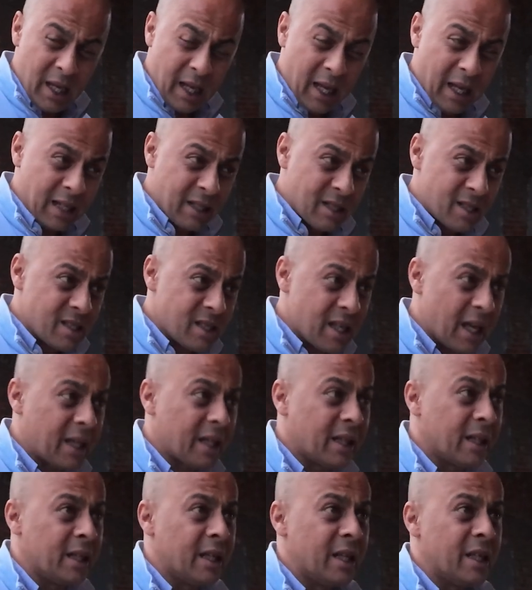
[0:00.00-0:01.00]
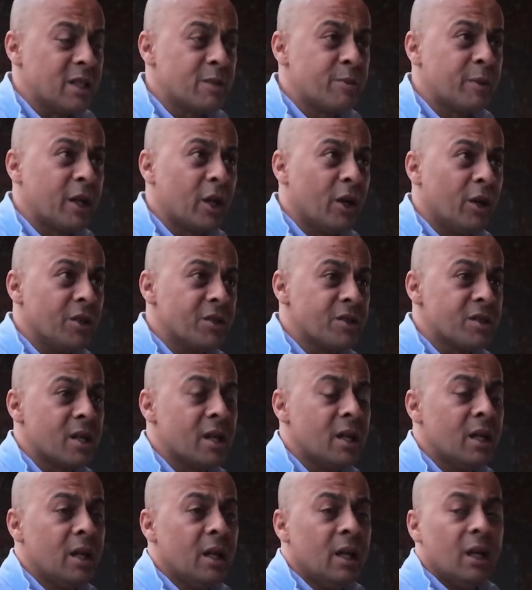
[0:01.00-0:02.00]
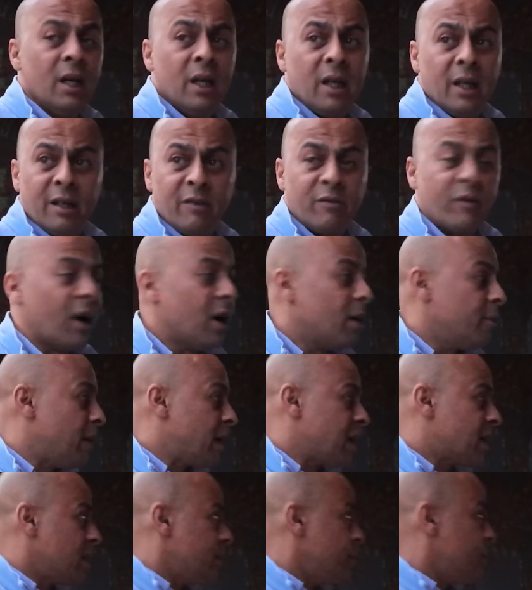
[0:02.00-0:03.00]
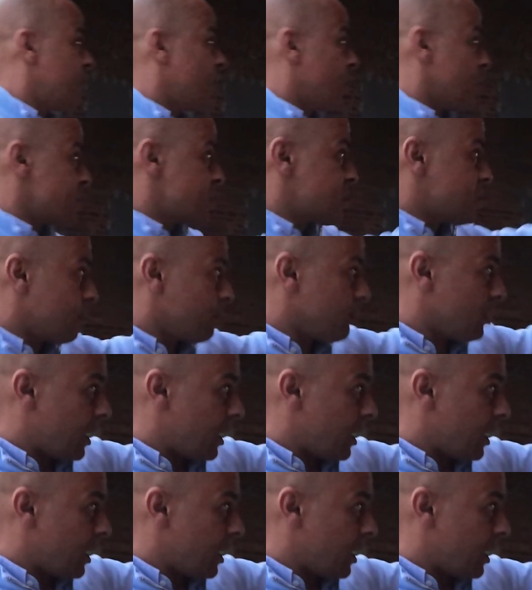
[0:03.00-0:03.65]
And secondly, it's because environmentally we've got some